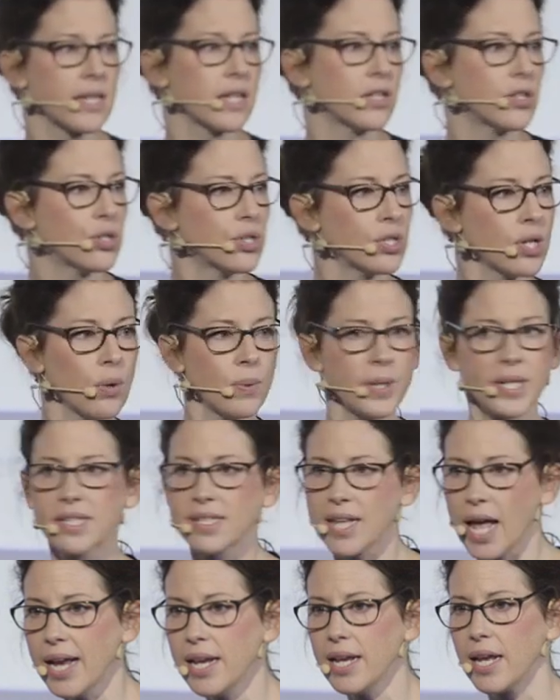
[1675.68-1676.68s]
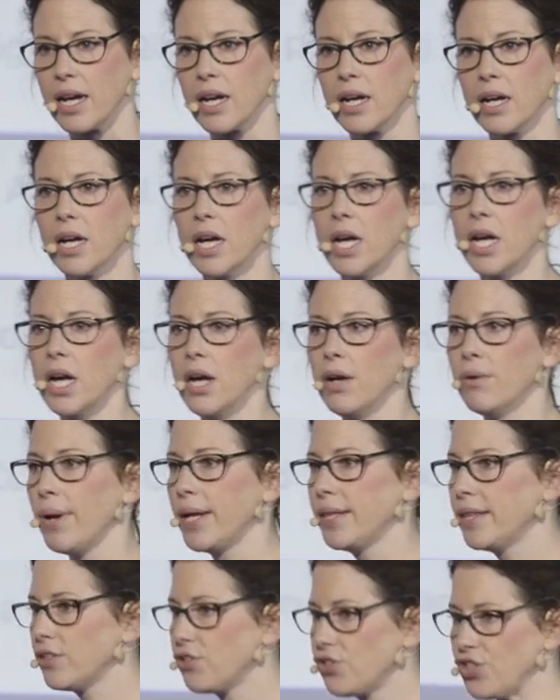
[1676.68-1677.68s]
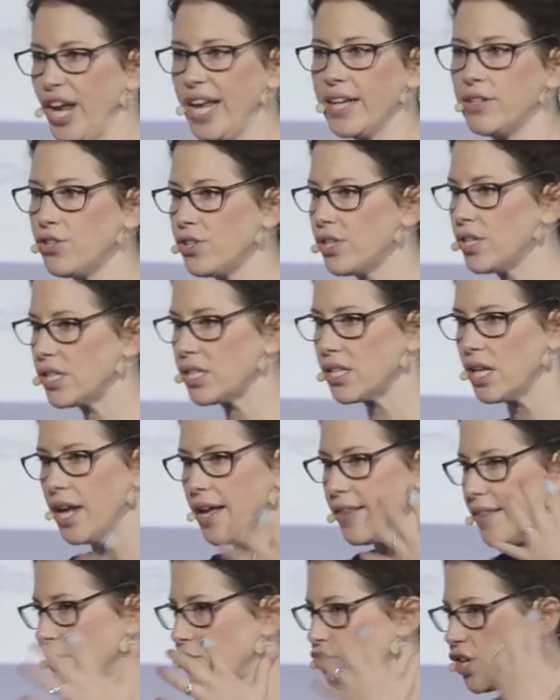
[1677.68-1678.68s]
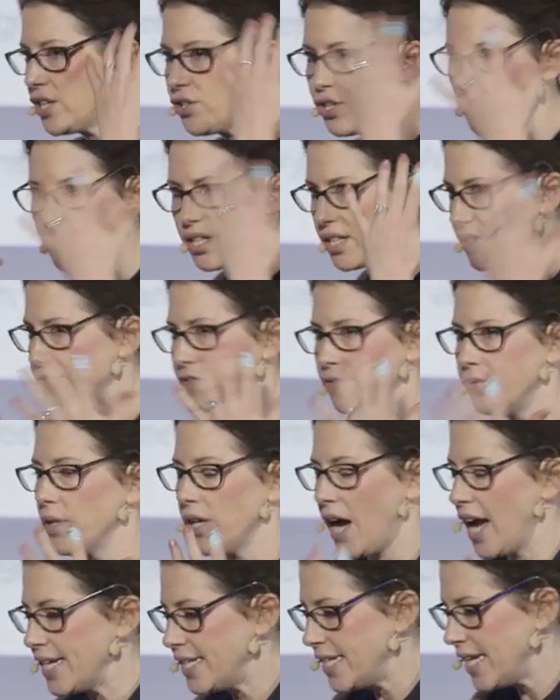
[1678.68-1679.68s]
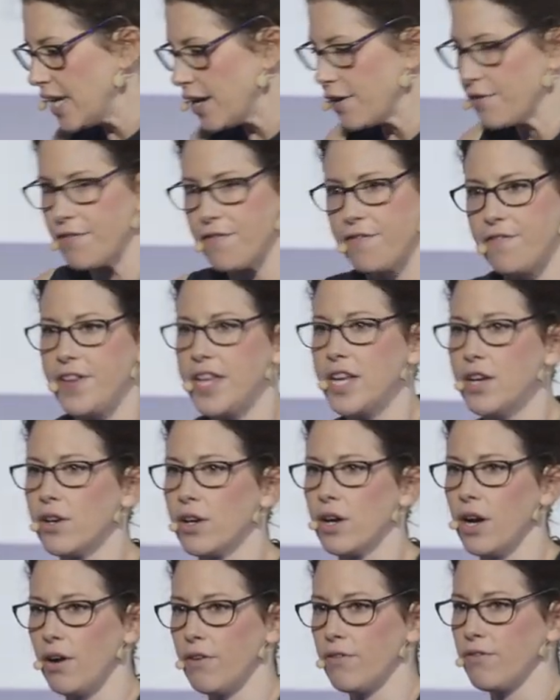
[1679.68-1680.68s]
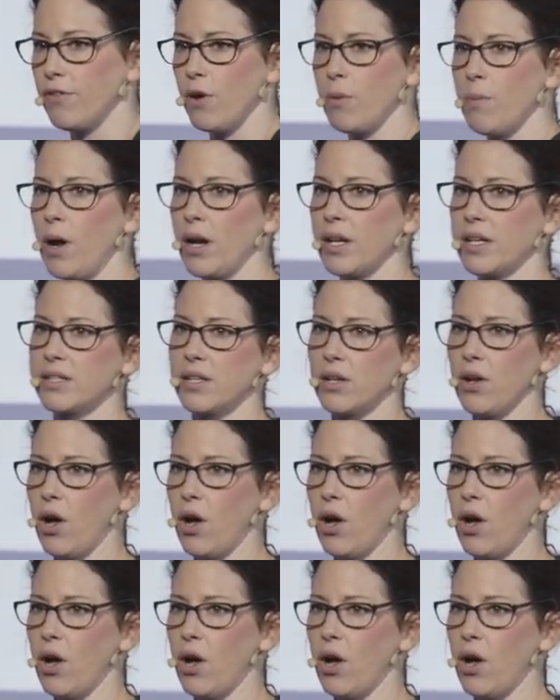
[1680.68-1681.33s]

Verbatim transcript: That's so exciting, right? That changes, that changes this idea of fear of robotics and